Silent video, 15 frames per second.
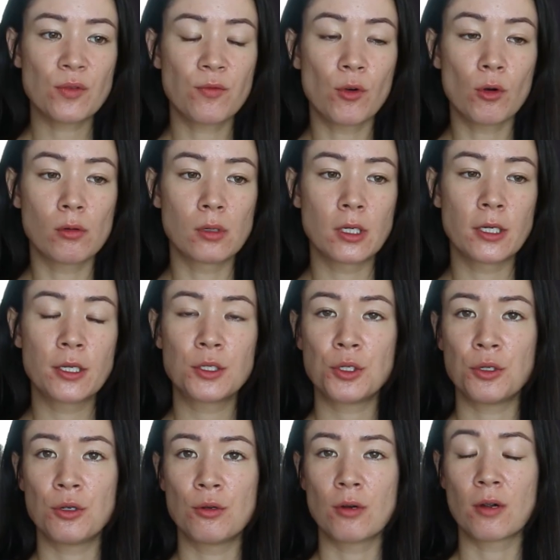forward
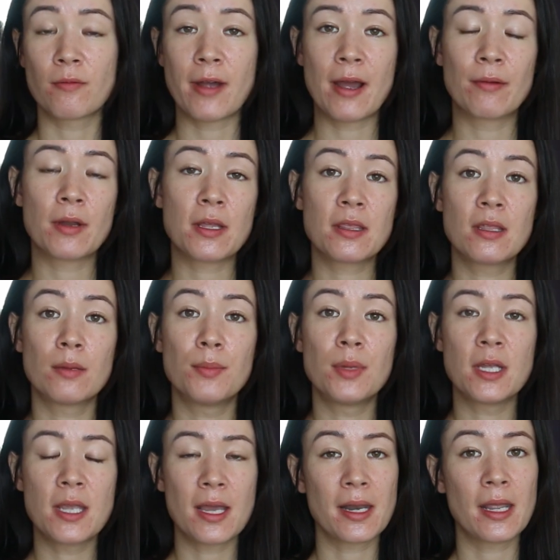to around the
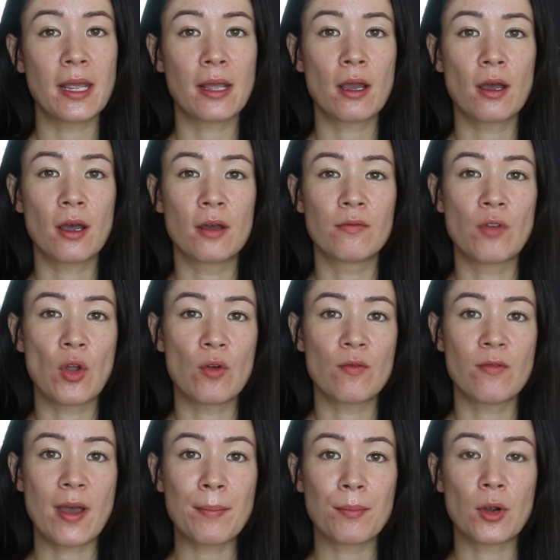beginning of
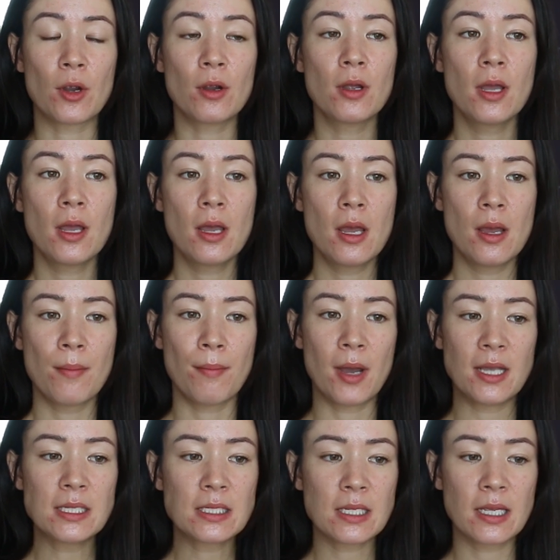November,
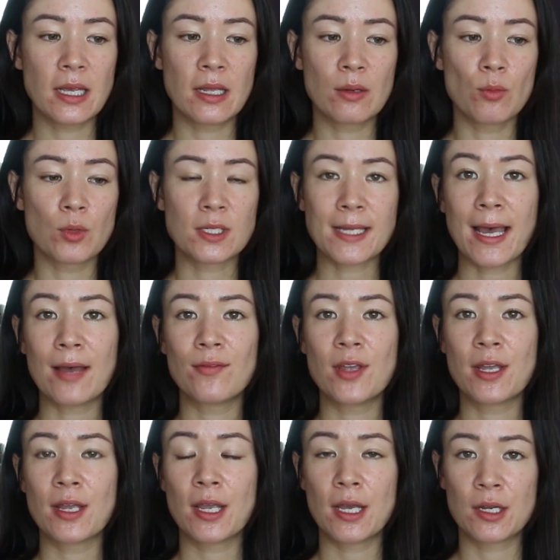my skin was
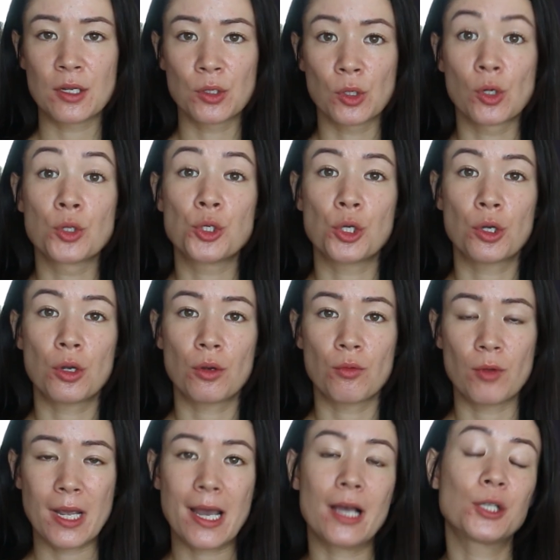having an allergic
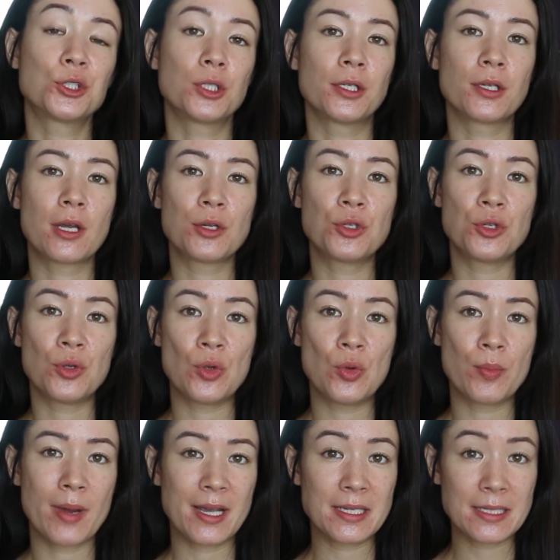reaction to
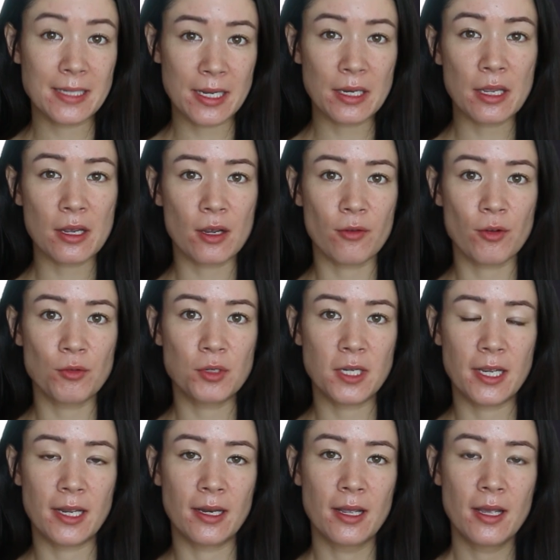my skincare
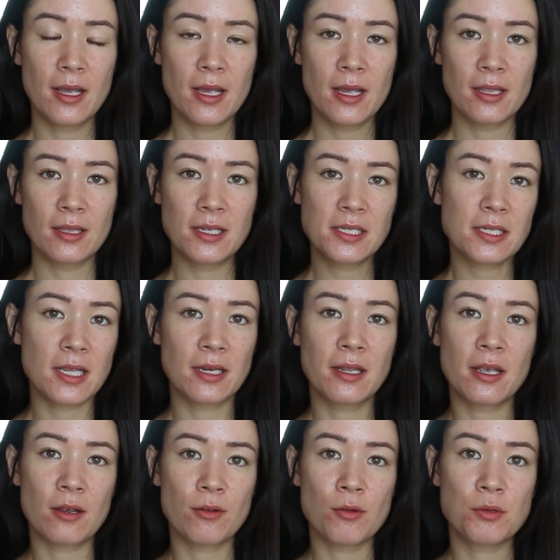routine. This
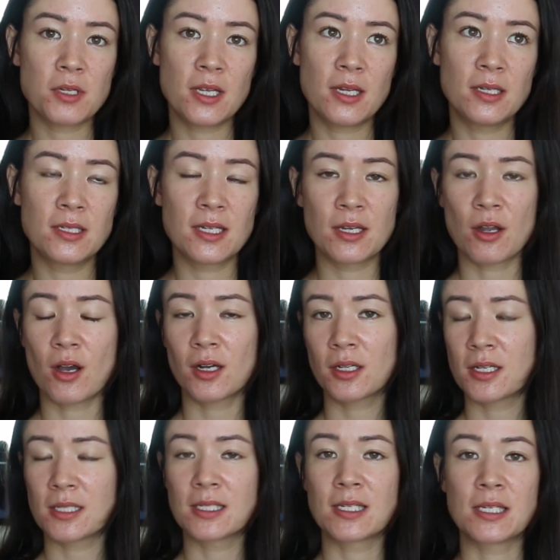skincare routine did not
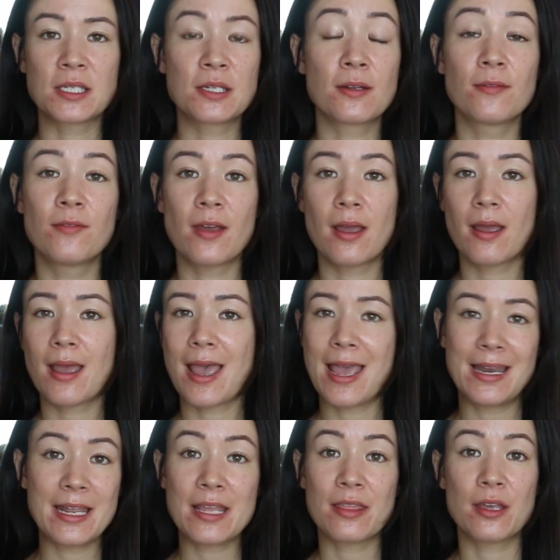consist of
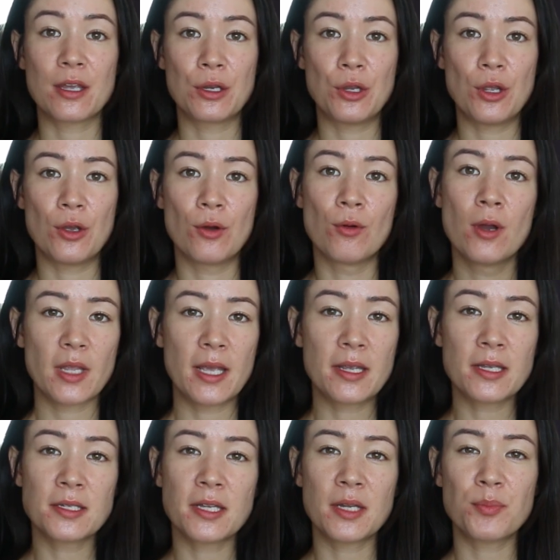anything new. It
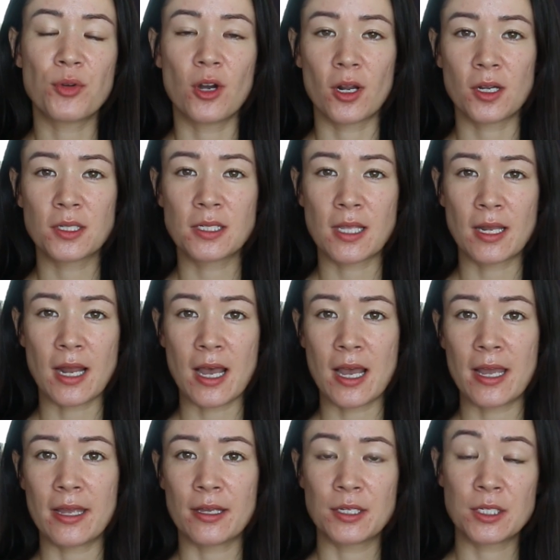contained products that
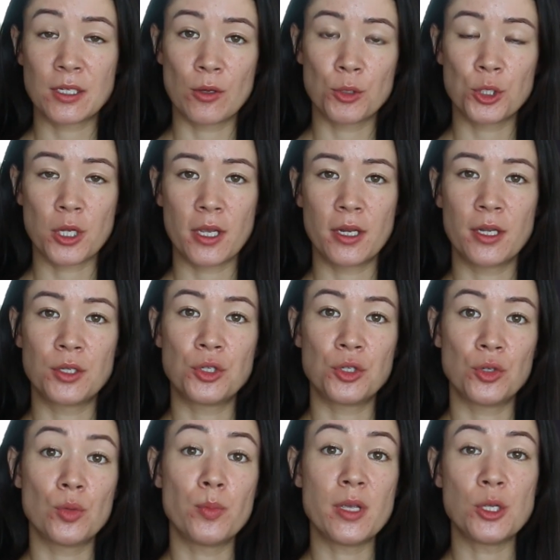I associated
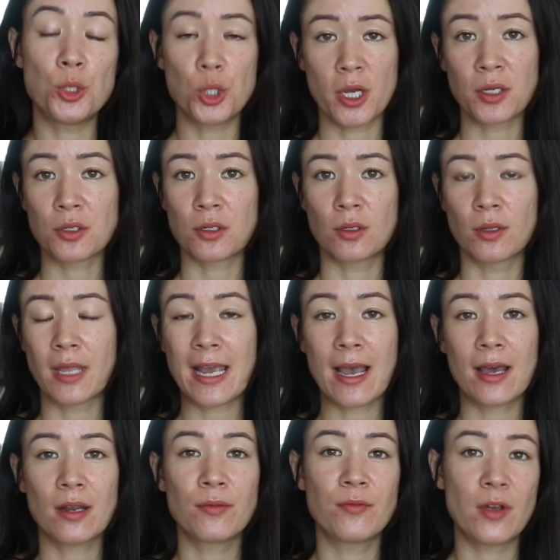to be gentle. They
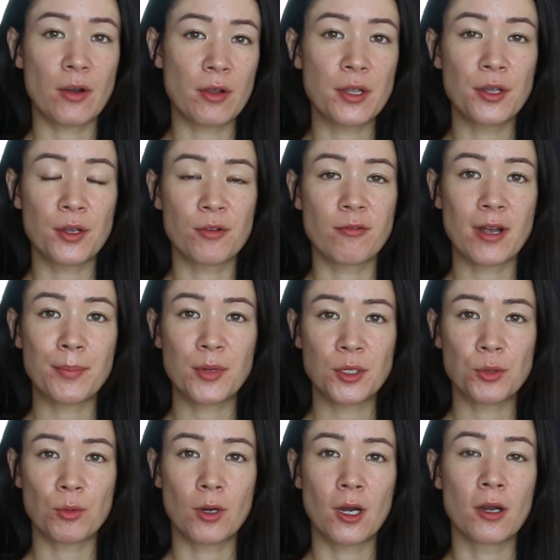had a very good
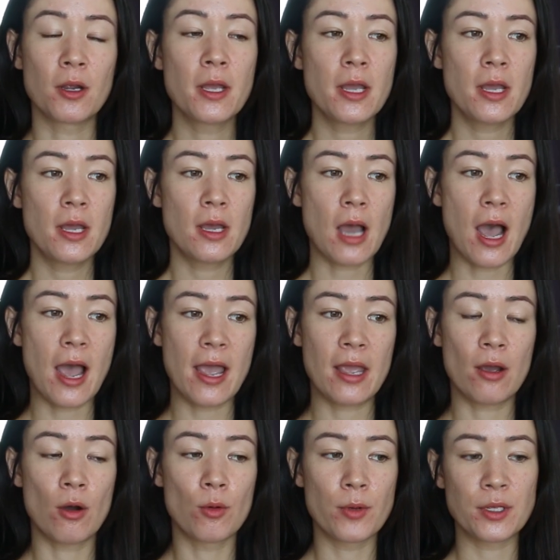repertoire.
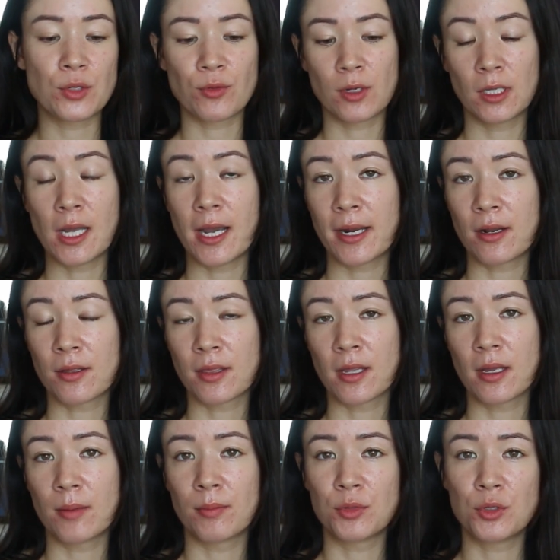I always relied on
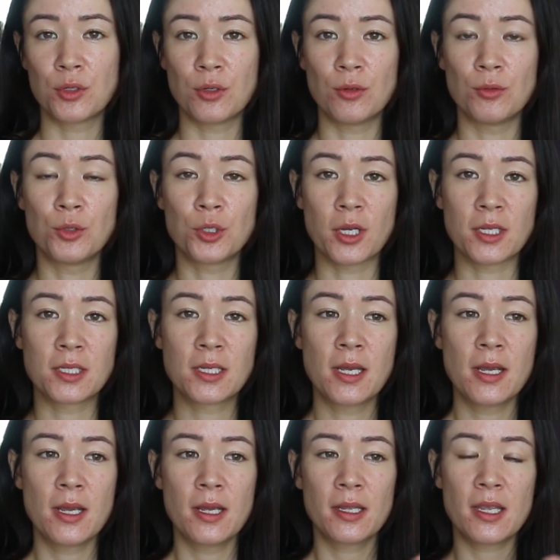them to just
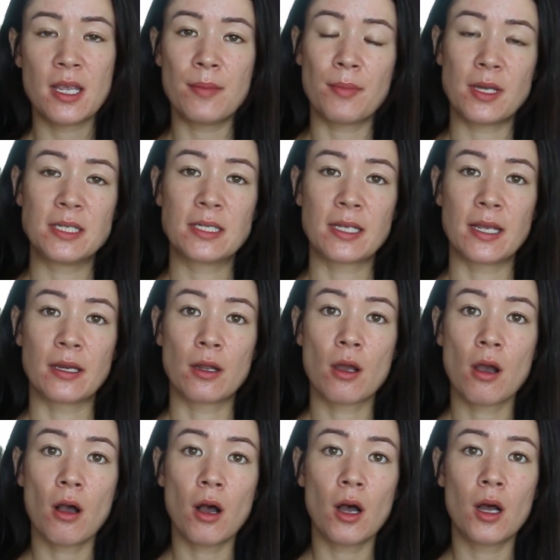keep my skin
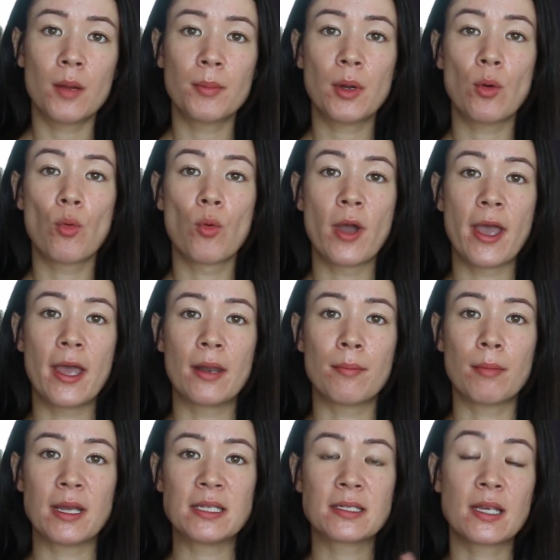calm
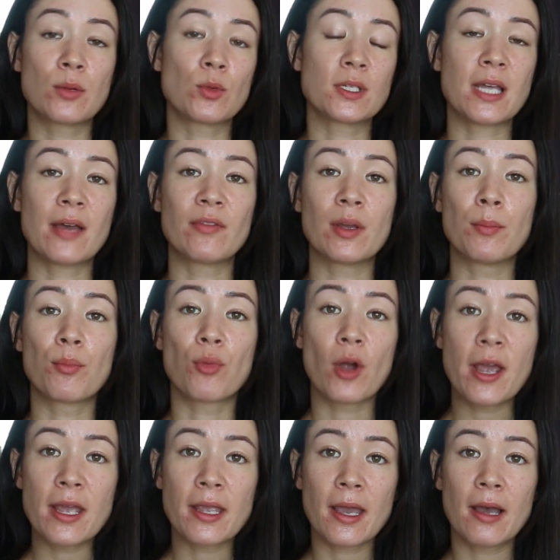when my skin was having
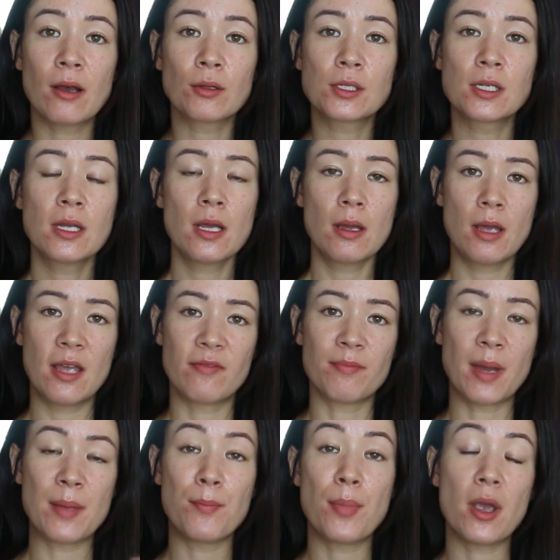breakouts, if
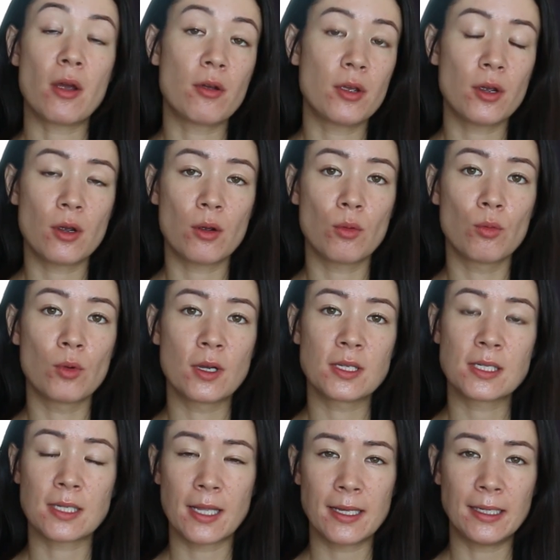my barrier
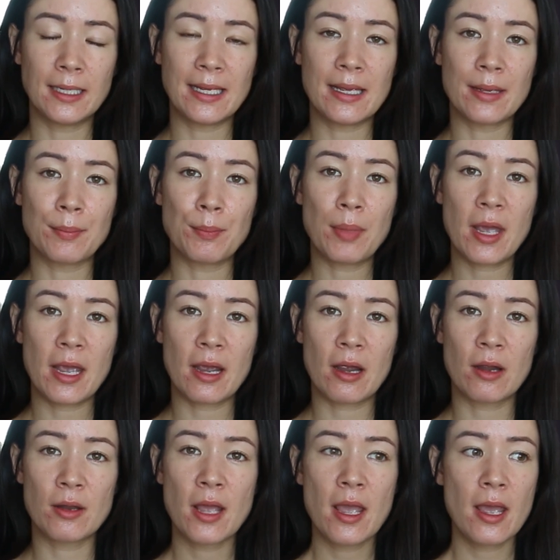was slightly
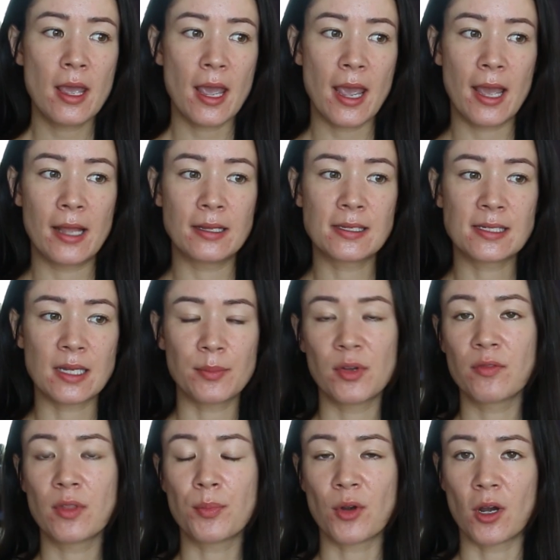impaired, and some
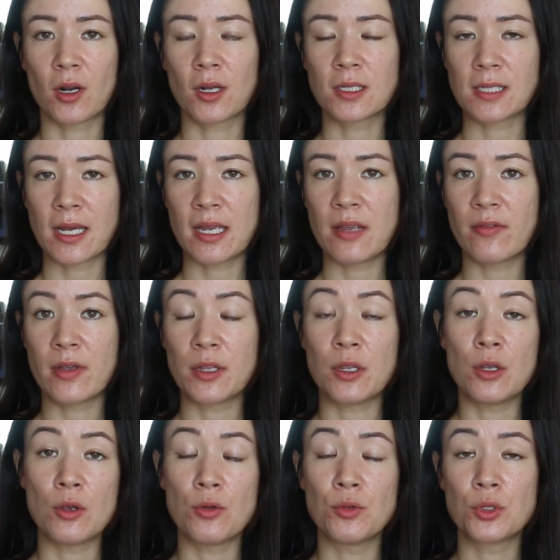of the products I even
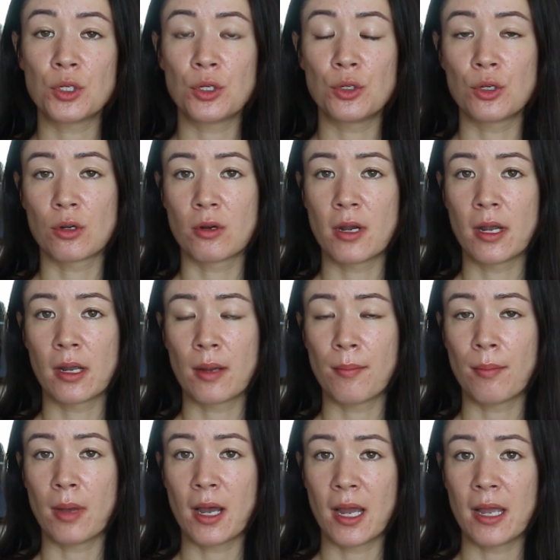used during
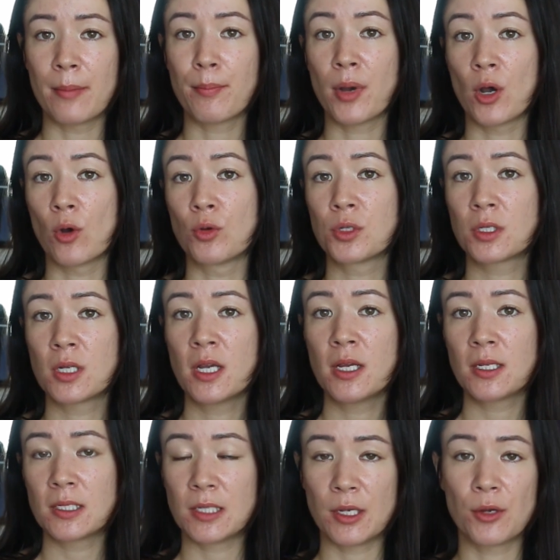my
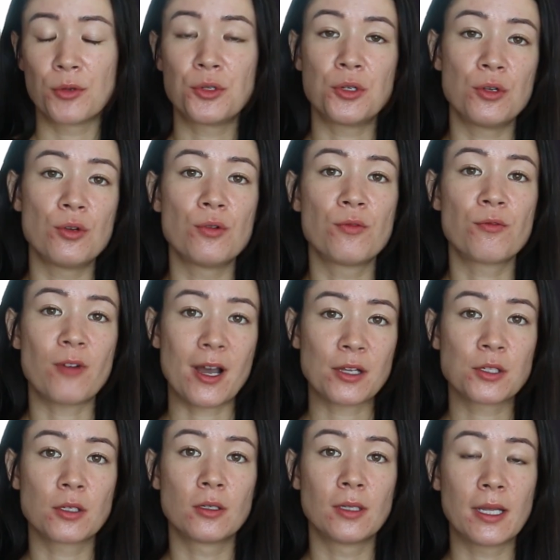post-CO2
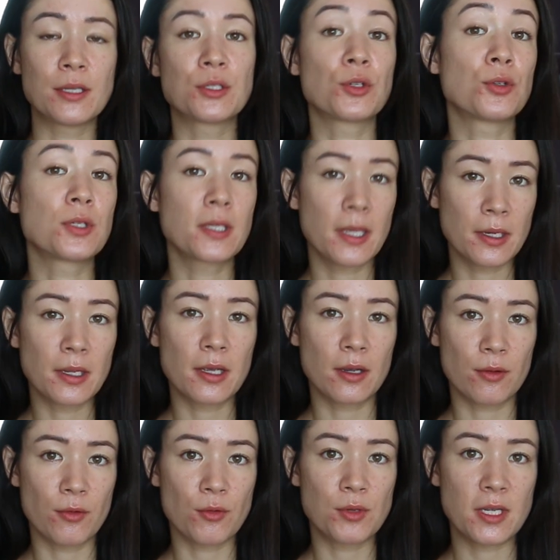Fraxel laser
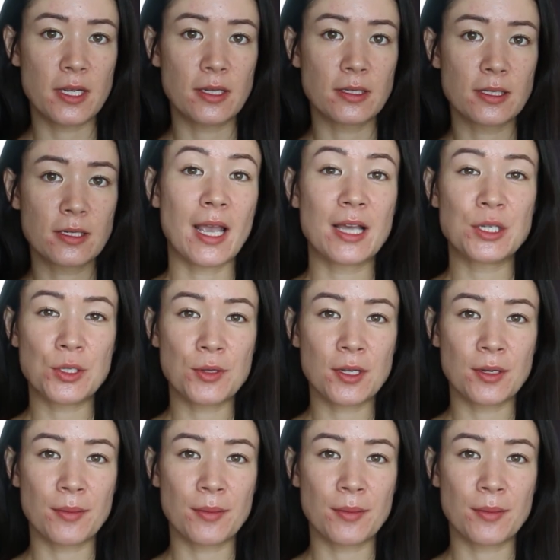skincare routines. As you can